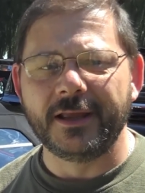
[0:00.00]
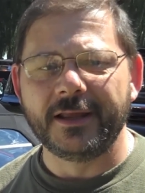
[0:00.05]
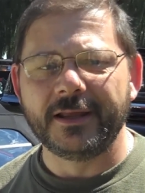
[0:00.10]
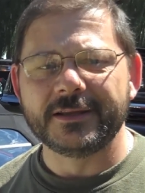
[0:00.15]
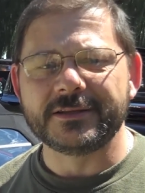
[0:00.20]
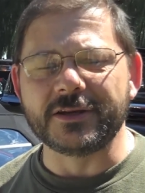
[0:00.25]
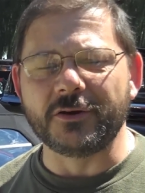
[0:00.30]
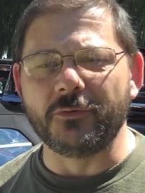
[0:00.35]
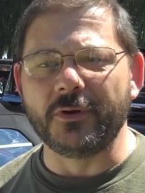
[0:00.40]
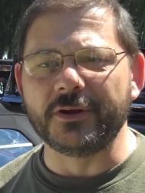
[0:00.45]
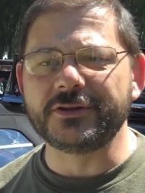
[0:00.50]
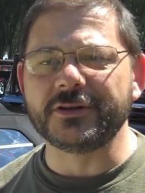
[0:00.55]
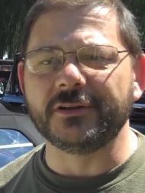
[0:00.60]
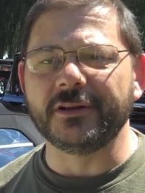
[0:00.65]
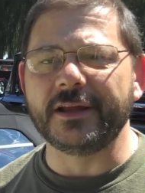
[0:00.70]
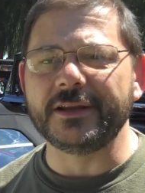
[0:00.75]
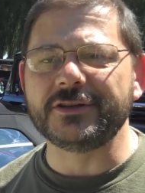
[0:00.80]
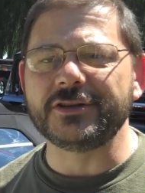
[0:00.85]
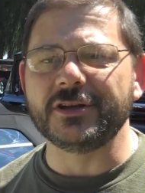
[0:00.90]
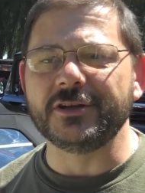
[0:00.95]
It's the original
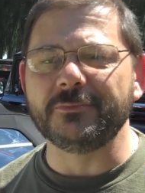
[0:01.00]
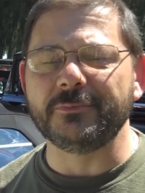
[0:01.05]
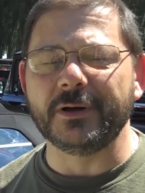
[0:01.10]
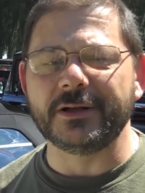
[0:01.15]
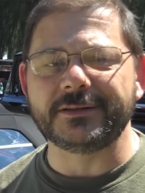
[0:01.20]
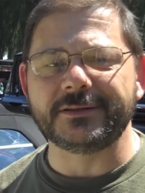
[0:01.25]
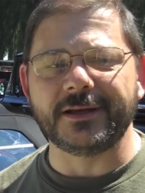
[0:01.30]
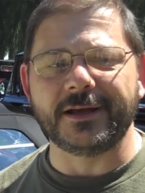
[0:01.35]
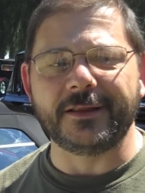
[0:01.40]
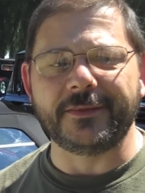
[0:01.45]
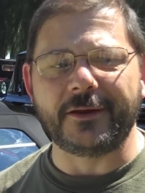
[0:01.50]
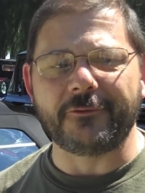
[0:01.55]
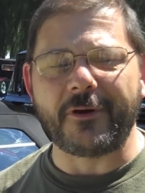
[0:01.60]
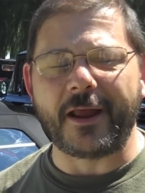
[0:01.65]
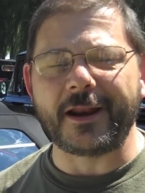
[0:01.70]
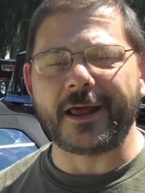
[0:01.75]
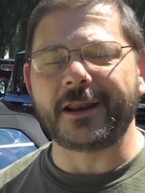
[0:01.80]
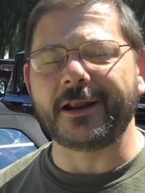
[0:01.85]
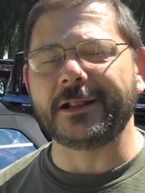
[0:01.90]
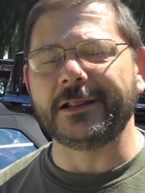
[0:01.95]
engine, but they
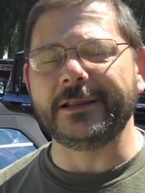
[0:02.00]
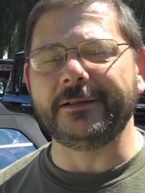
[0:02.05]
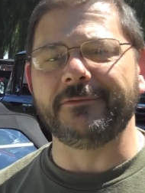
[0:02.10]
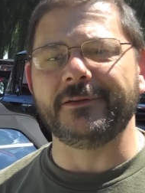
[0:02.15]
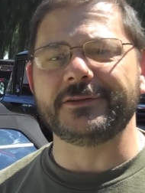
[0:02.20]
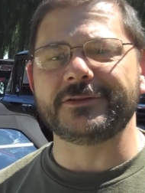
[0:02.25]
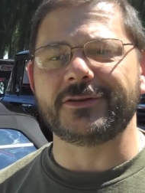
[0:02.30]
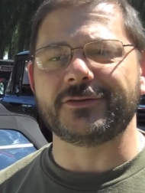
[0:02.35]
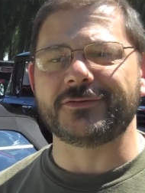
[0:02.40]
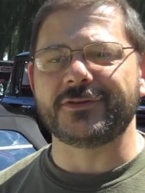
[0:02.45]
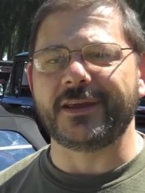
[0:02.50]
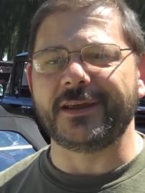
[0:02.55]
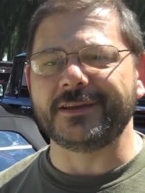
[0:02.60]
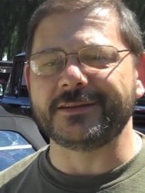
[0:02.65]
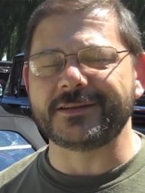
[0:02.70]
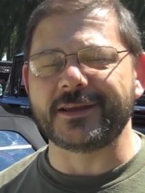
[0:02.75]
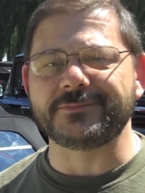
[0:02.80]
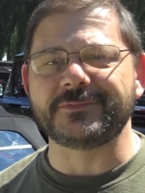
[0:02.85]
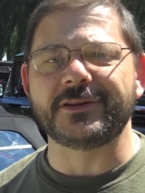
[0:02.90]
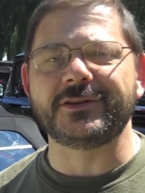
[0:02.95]
ran out of Cleveland, so they
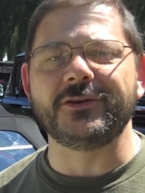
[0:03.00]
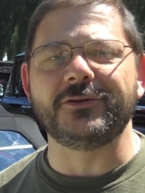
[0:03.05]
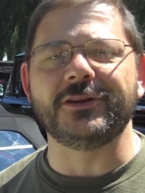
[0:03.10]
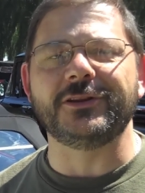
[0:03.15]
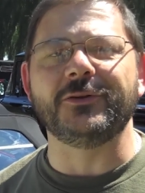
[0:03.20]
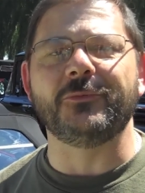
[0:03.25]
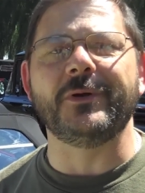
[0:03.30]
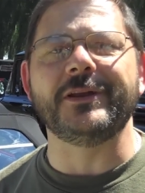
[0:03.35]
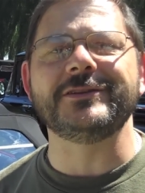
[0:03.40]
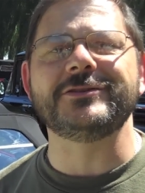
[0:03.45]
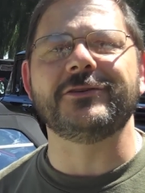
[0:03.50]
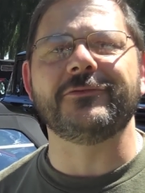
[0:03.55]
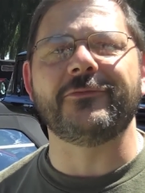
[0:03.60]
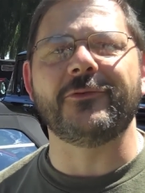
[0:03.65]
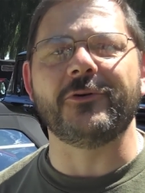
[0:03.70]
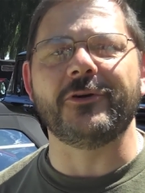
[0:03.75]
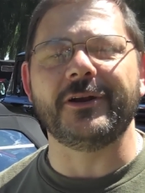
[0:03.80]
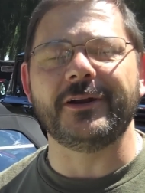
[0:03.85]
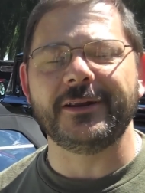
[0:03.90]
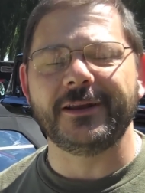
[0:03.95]
substituted the Windsor
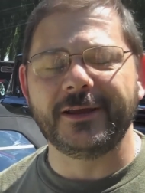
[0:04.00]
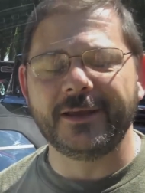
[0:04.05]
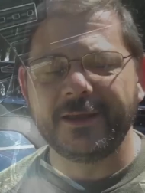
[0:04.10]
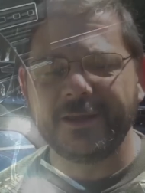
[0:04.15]
for it.